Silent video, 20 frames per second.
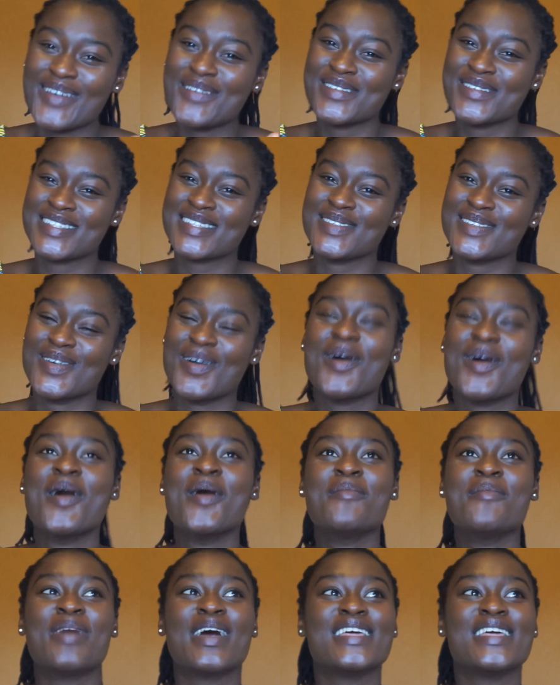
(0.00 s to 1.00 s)
obviously not,
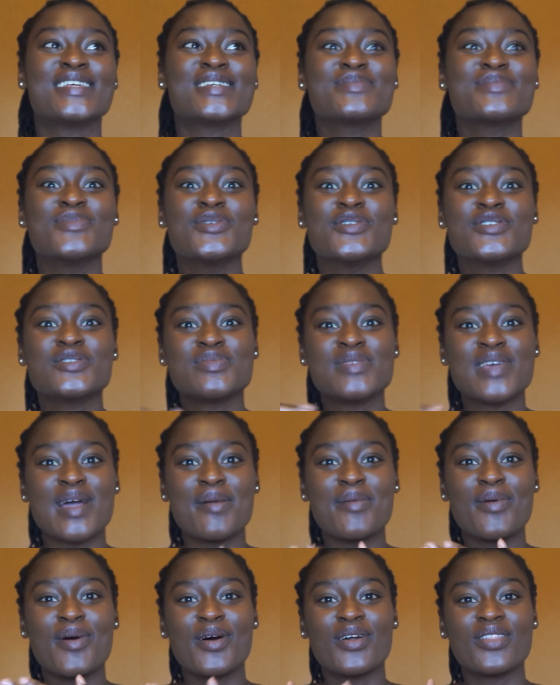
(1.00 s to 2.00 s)
but it just moves me
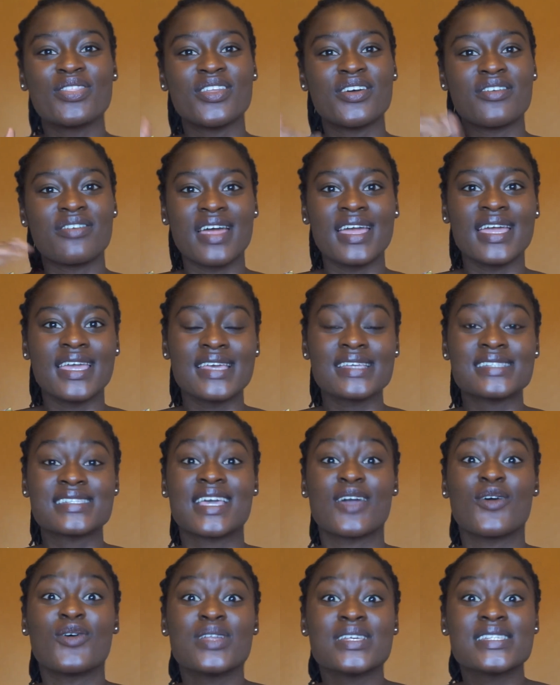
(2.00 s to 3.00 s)
up on the rankings.
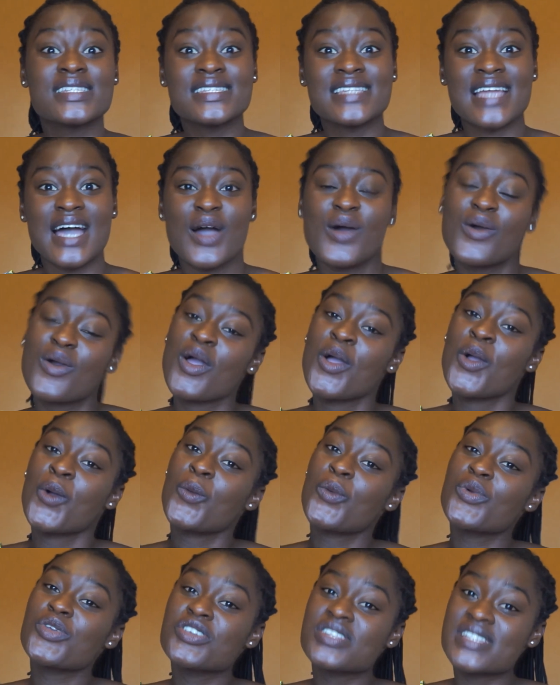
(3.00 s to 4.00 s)
Like, honestly, now
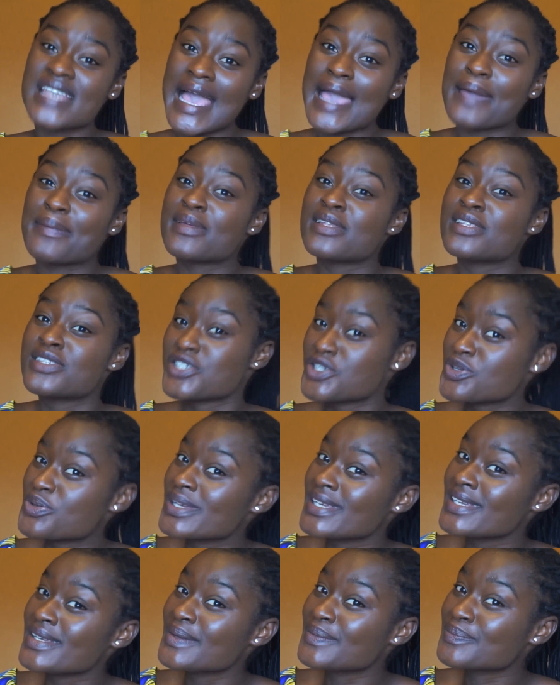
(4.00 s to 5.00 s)
when you type in
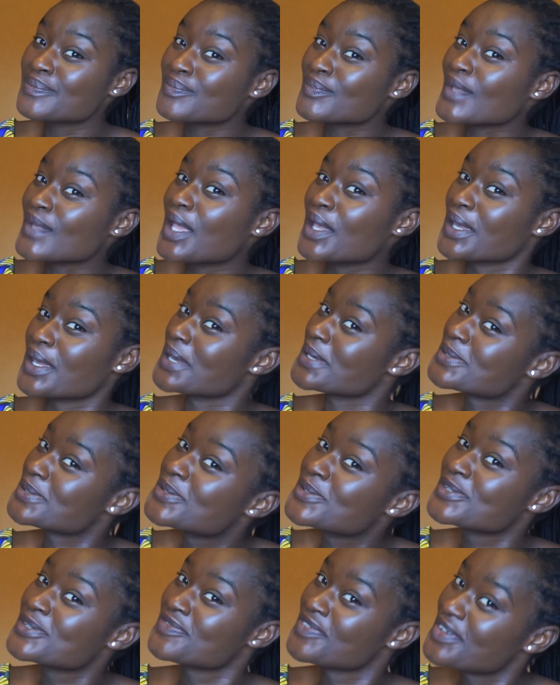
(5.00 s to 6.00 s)
tree, guess
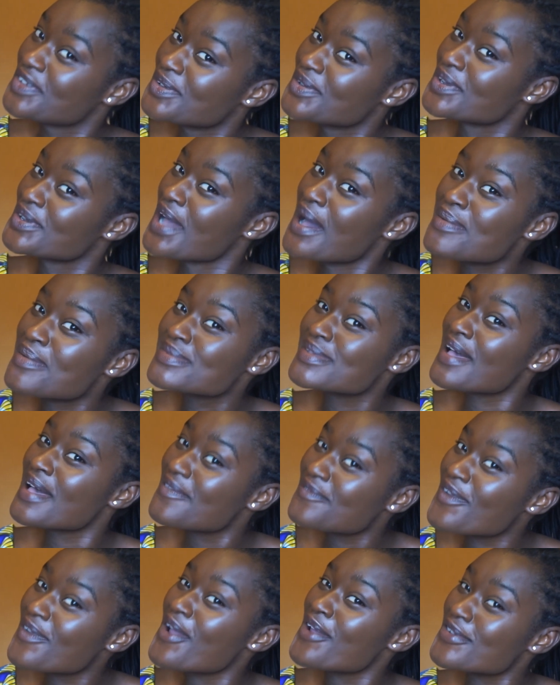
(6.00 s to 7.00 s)
whose video comes
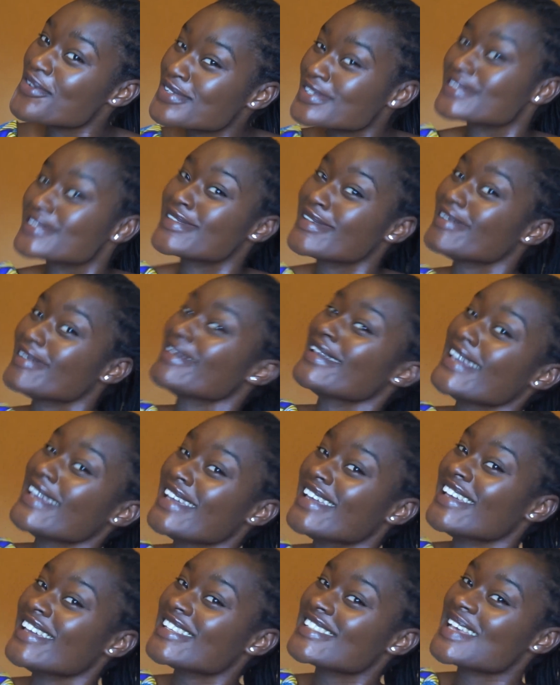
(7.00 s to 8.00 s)
up first?
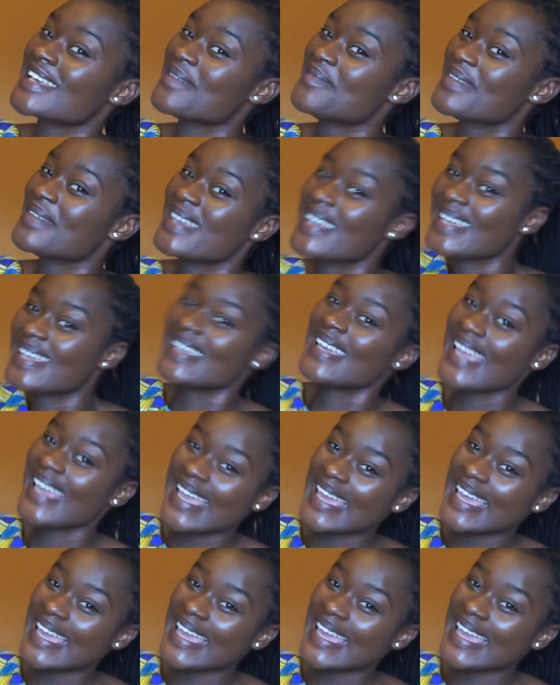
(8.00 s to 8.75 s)
Is it me?